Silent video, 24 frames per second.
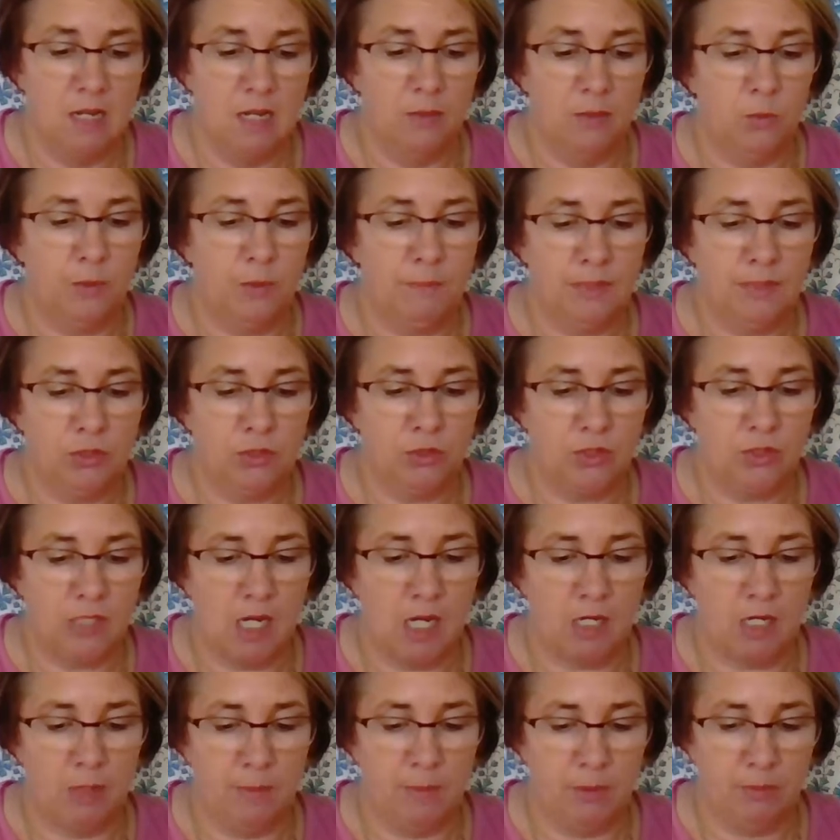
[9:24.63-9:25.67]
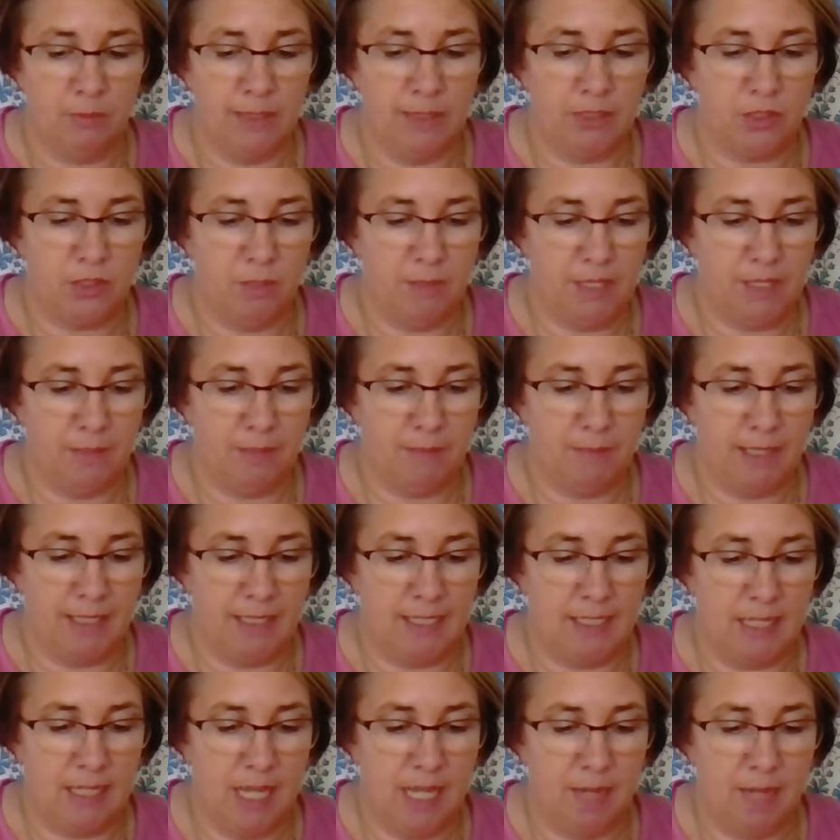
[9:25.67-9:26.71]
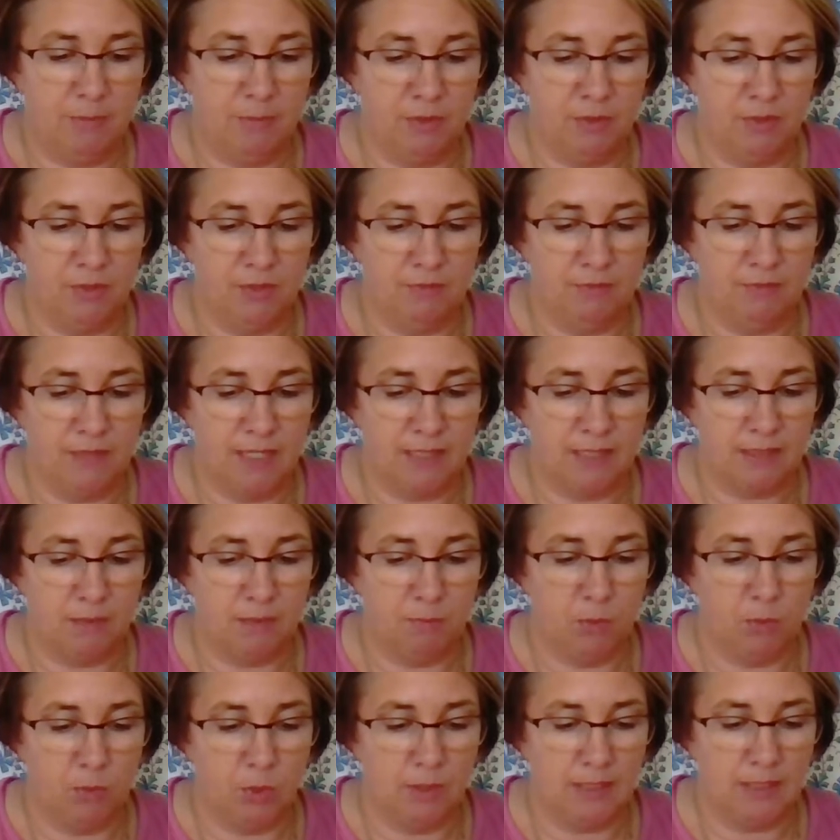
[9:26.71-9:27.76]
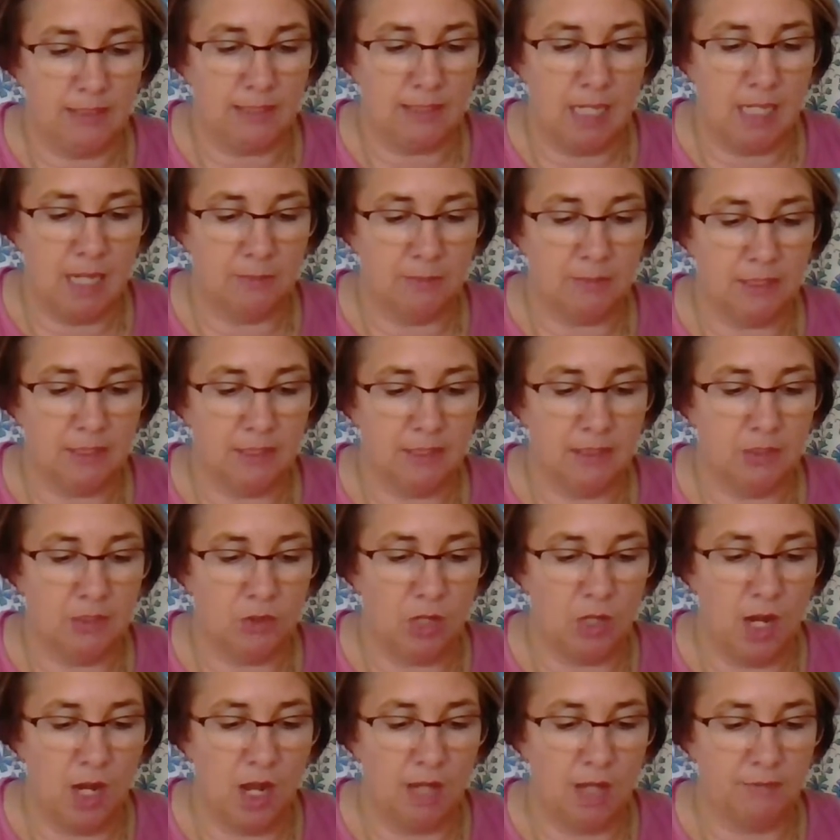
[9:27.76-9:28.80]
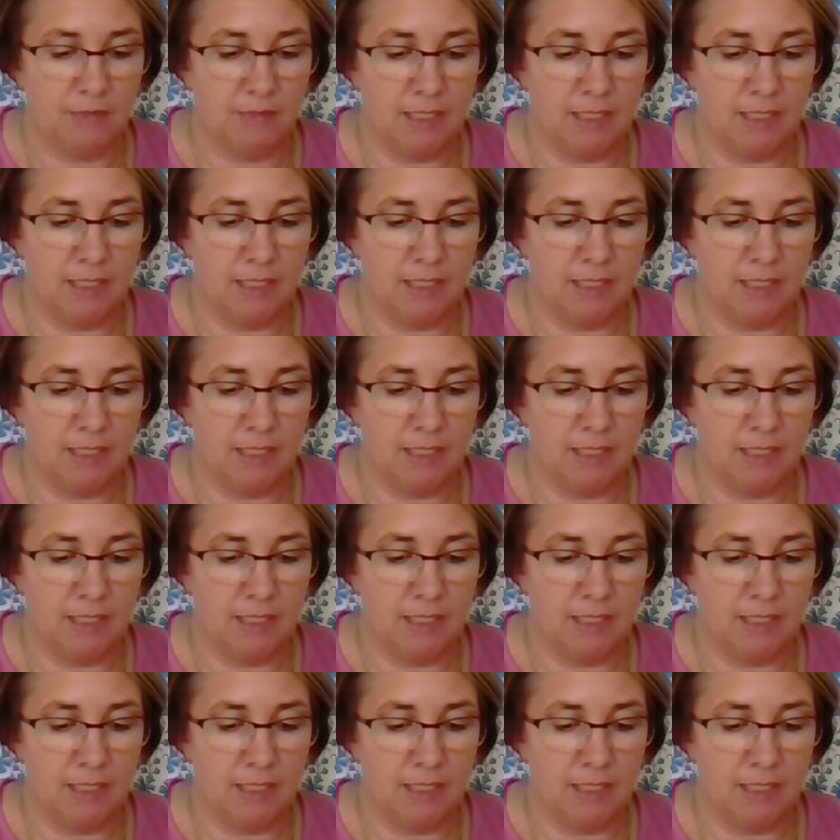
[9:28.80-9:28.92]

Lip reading: When Mr. Zuckerman reached the pig pen, he climbed over the fence and poured the slops into the trough.